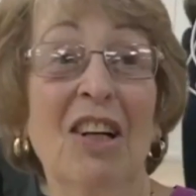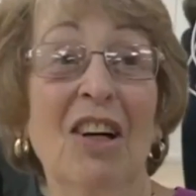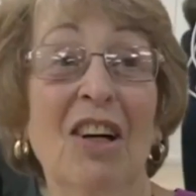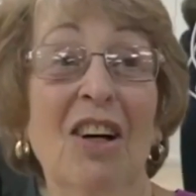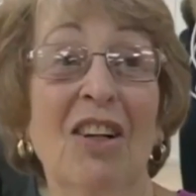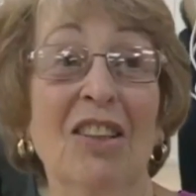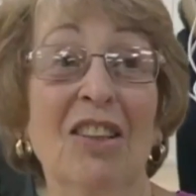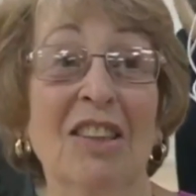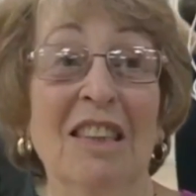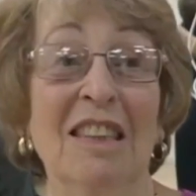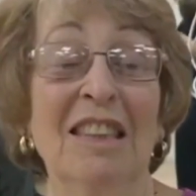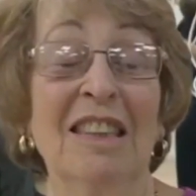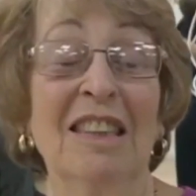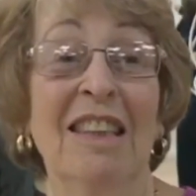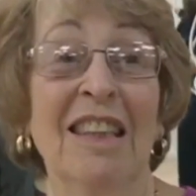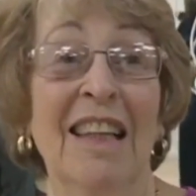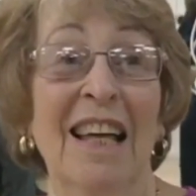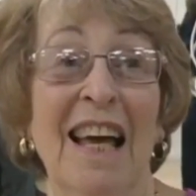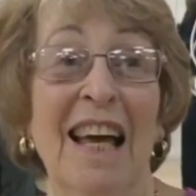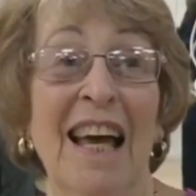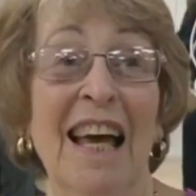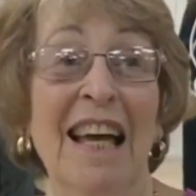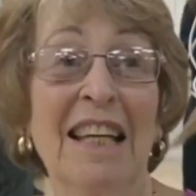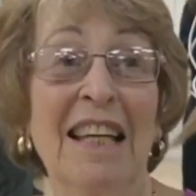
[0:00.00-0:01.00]
the garden,
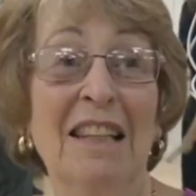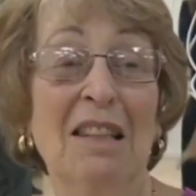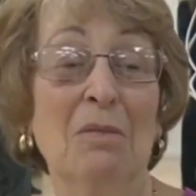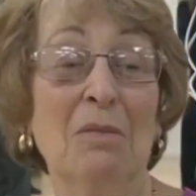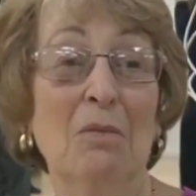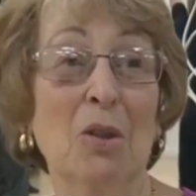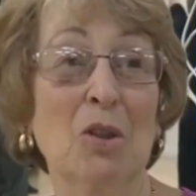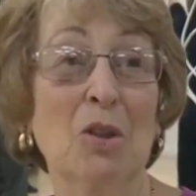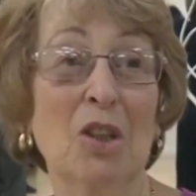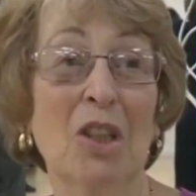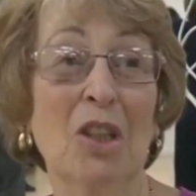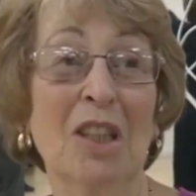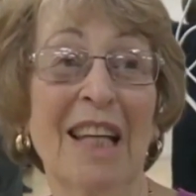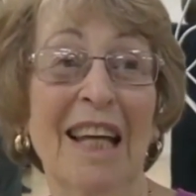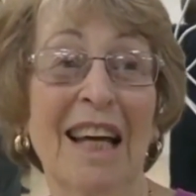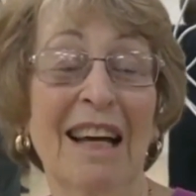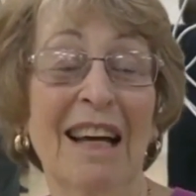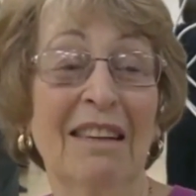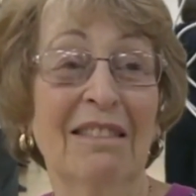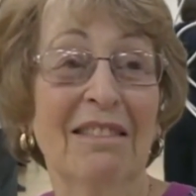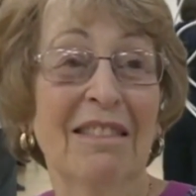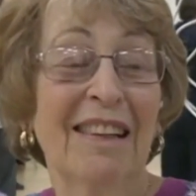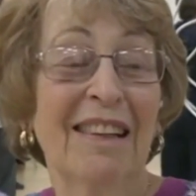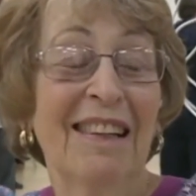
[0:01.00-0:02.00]
hanging the washing
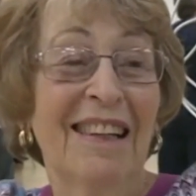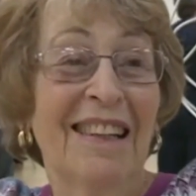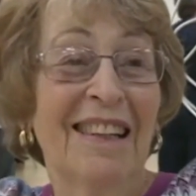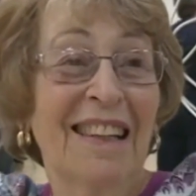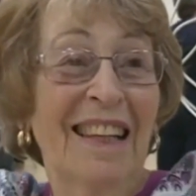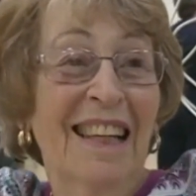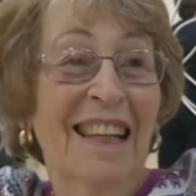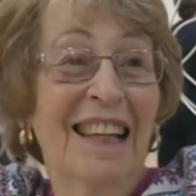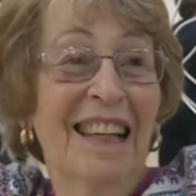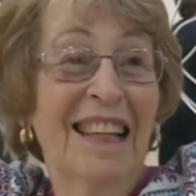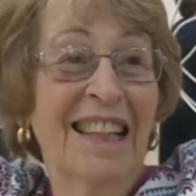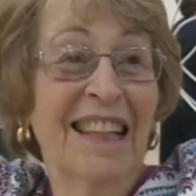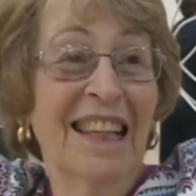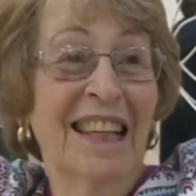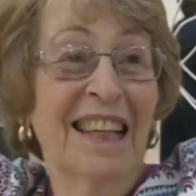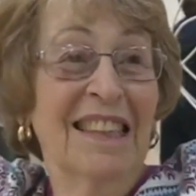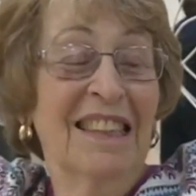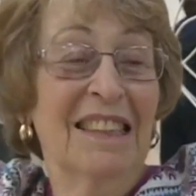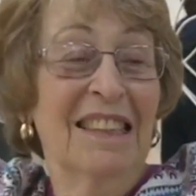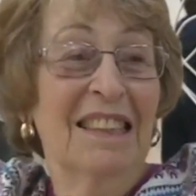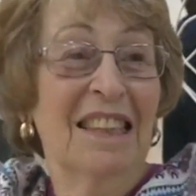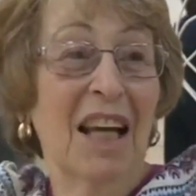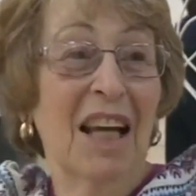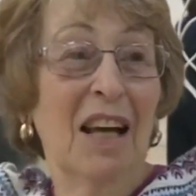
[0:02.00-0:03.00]
out.
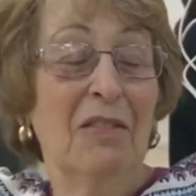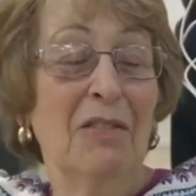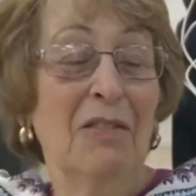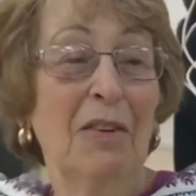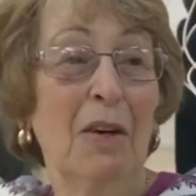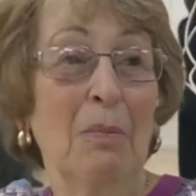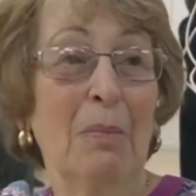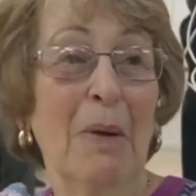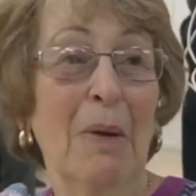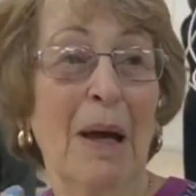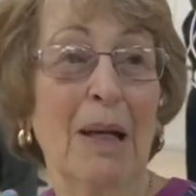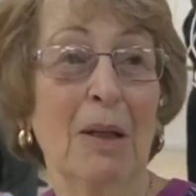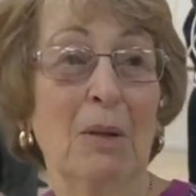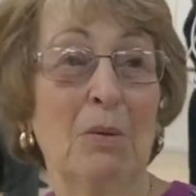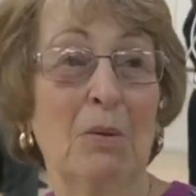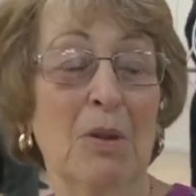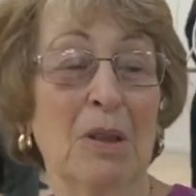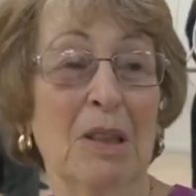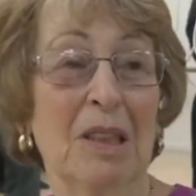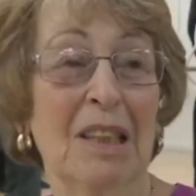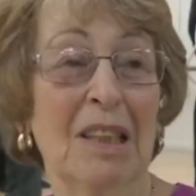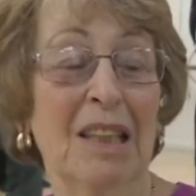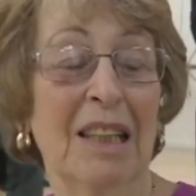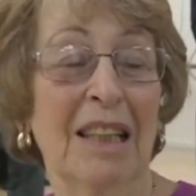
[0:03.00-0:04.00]
Yes, I fell
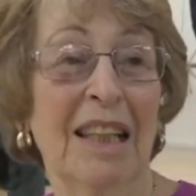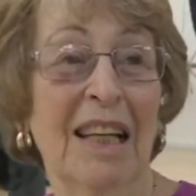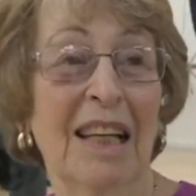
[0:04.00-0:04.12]
backwards.